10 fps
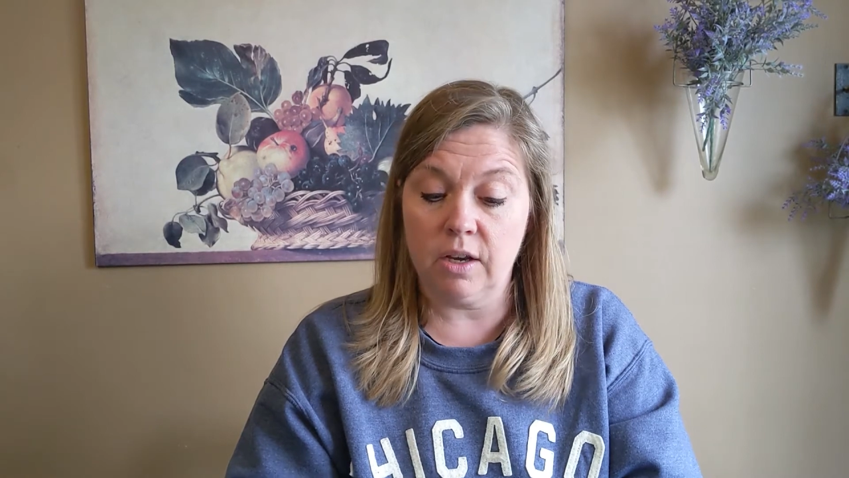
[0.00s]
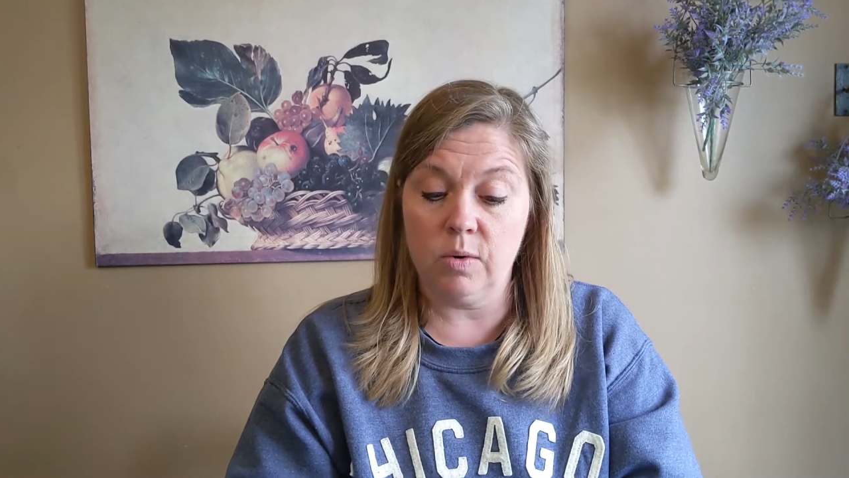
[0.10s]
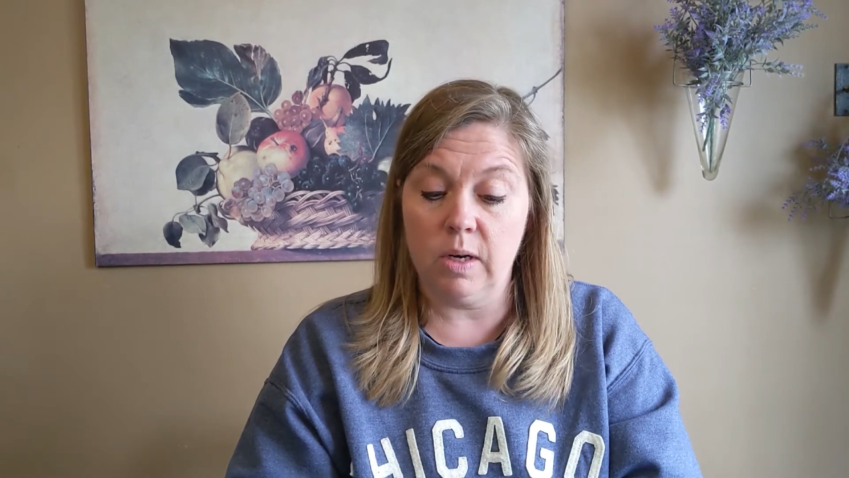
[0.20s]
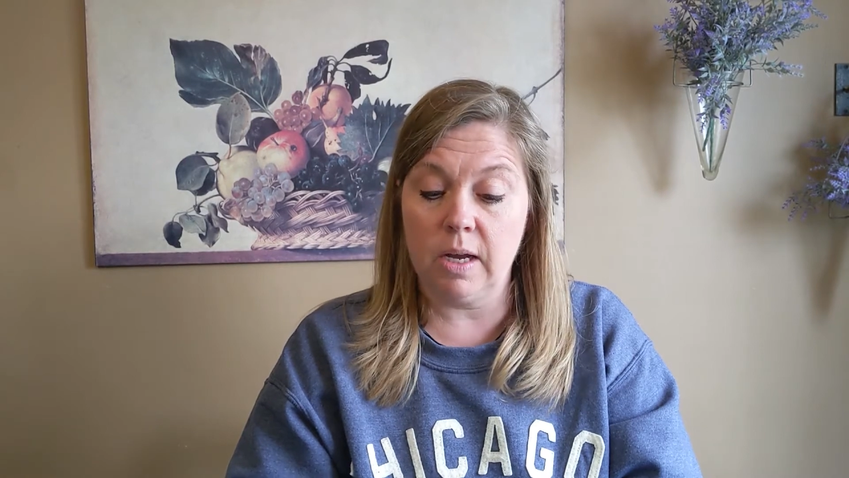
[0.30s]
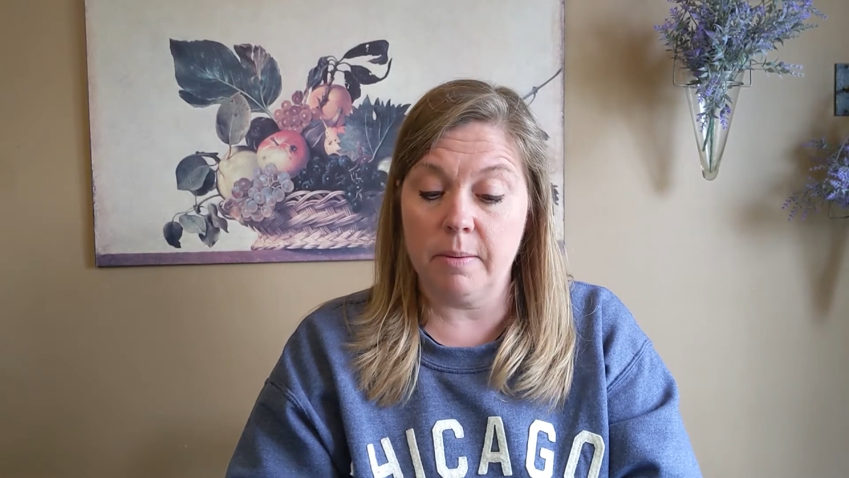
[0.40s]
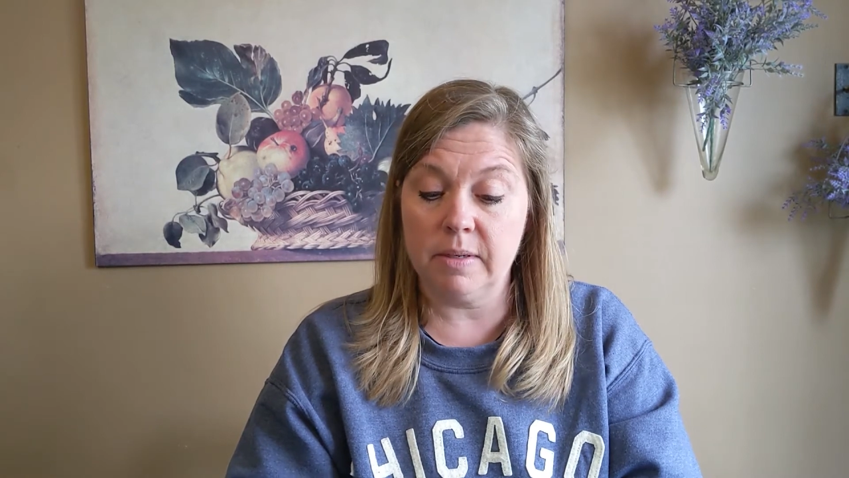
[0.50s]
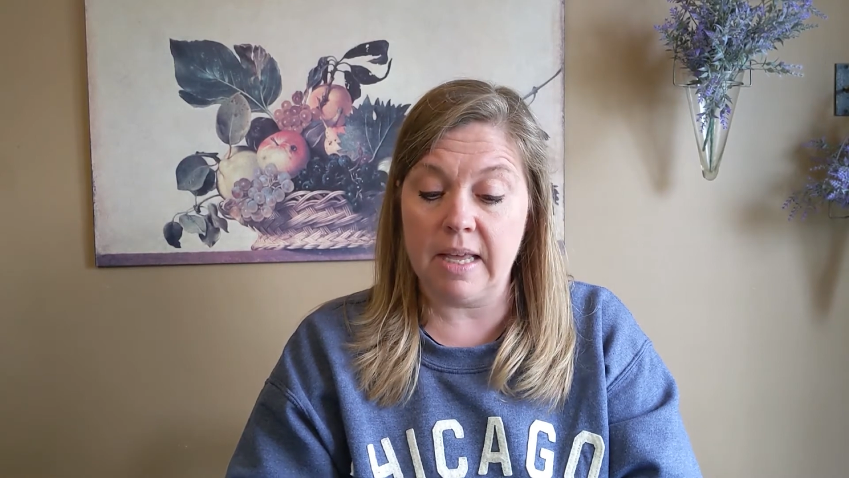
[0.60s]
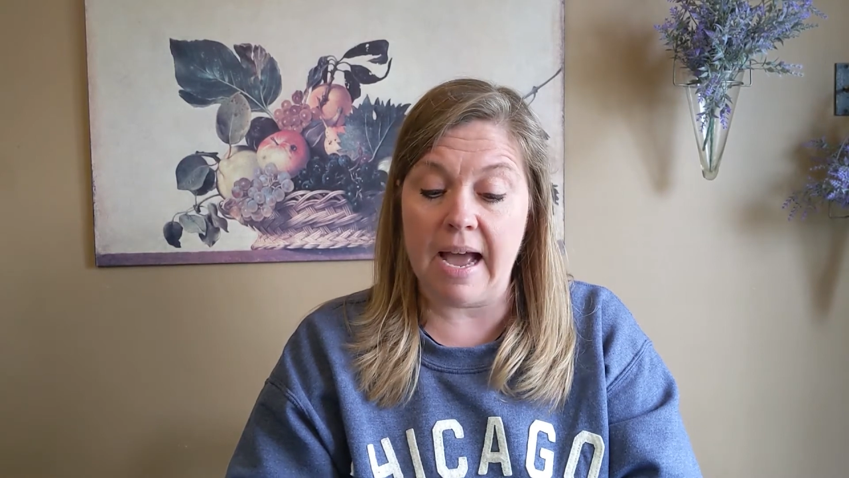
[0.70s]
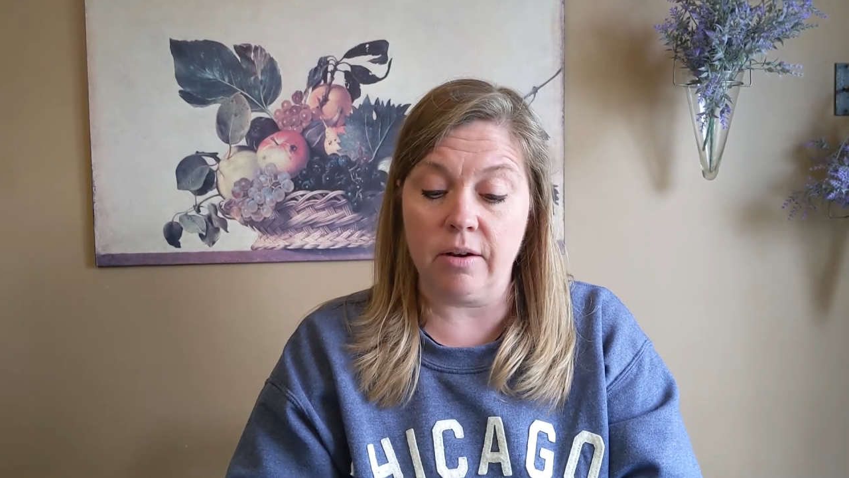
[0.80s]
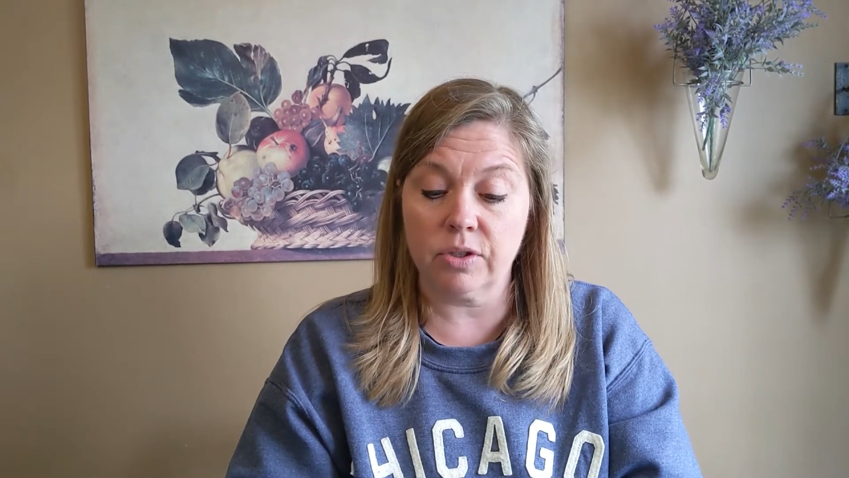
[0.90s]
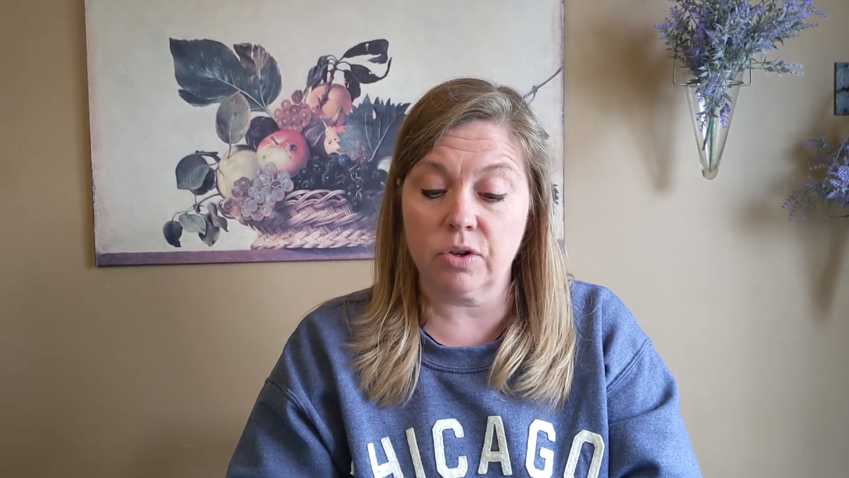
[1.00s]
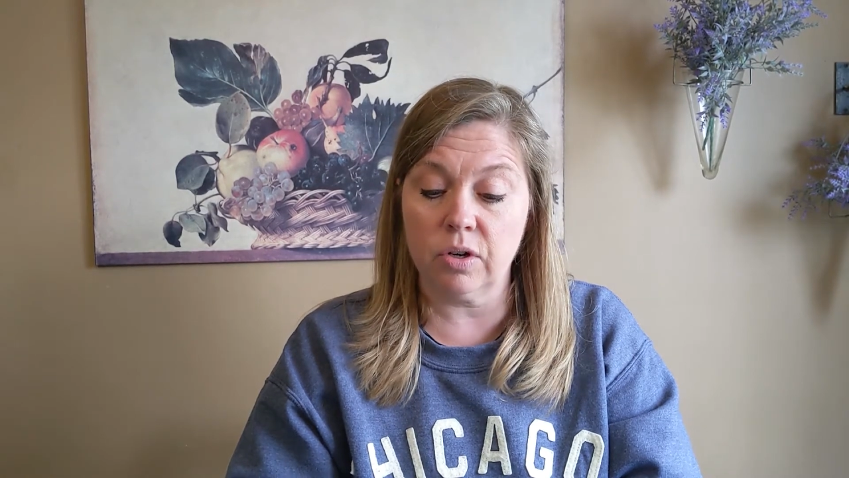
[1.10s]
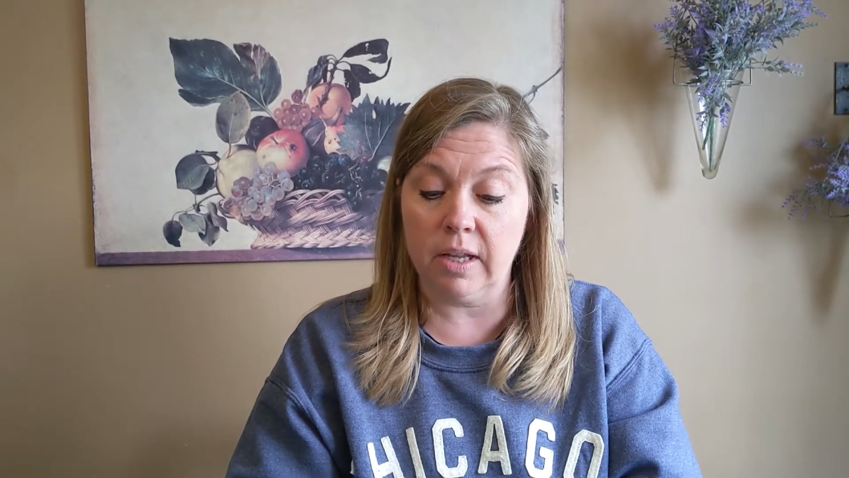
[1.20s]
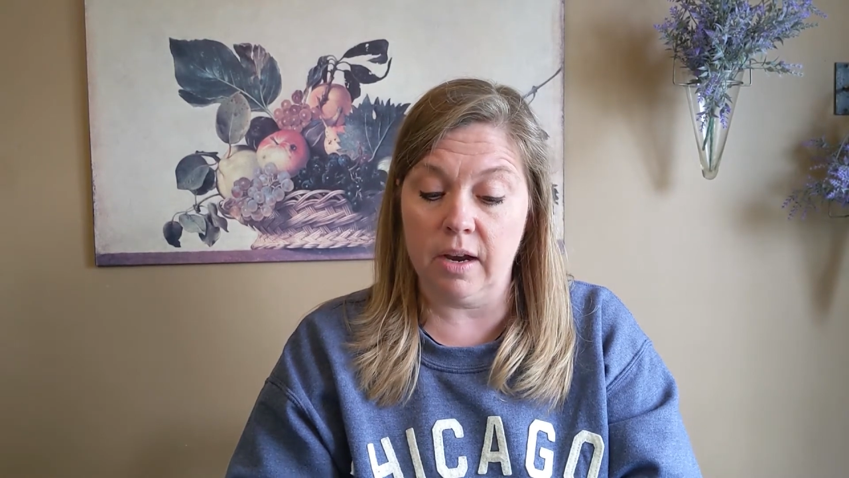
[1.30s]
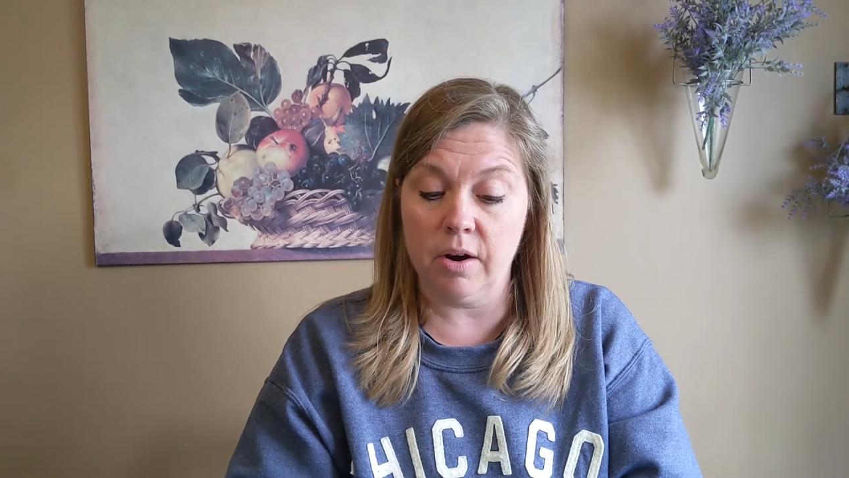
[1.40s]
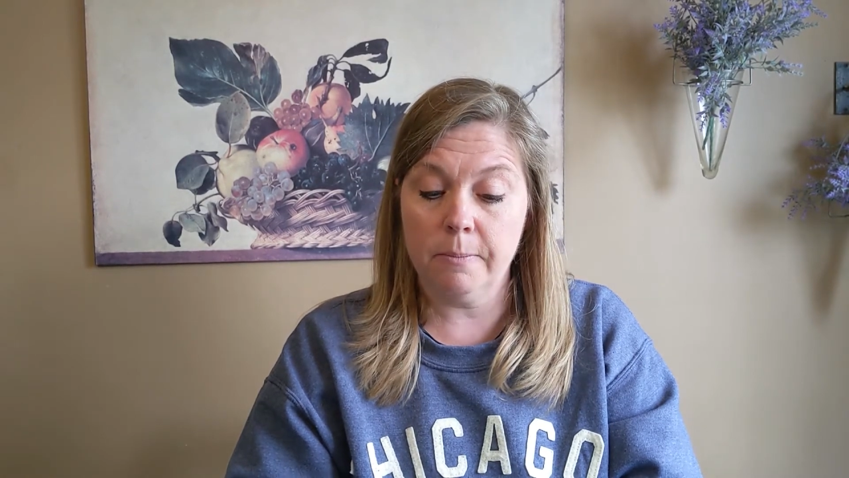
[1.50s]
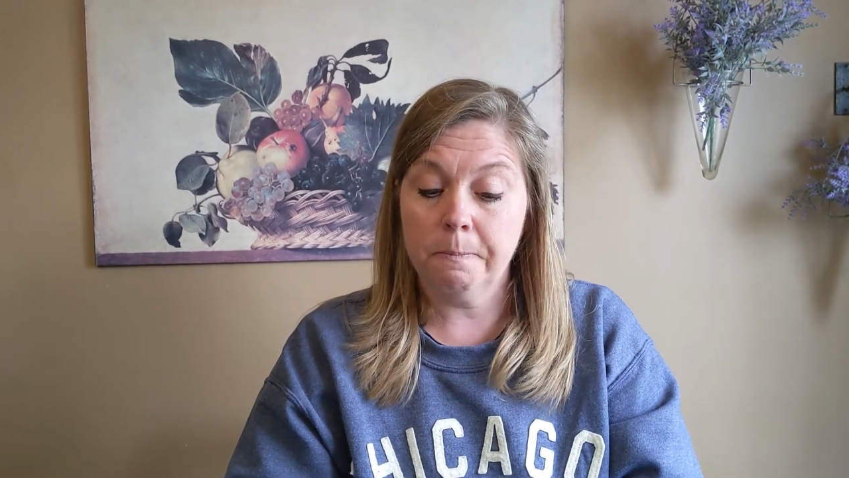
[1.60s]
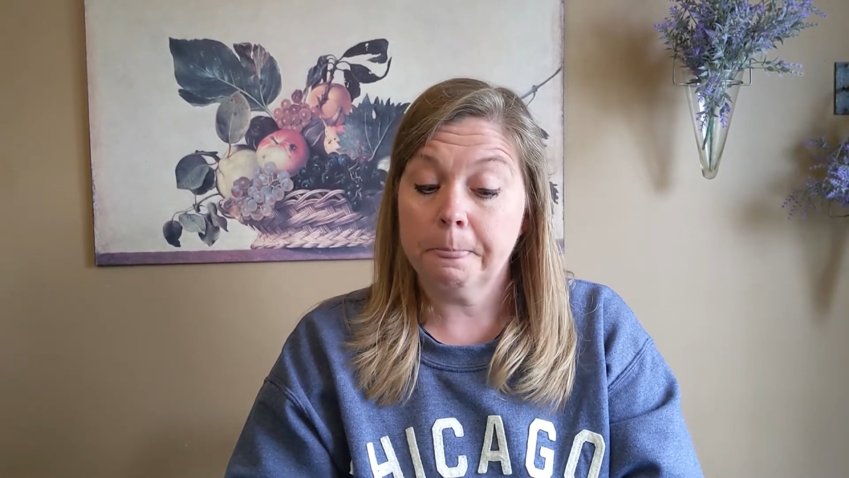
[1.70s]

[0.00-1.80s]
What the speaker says: who had come to the house earlier.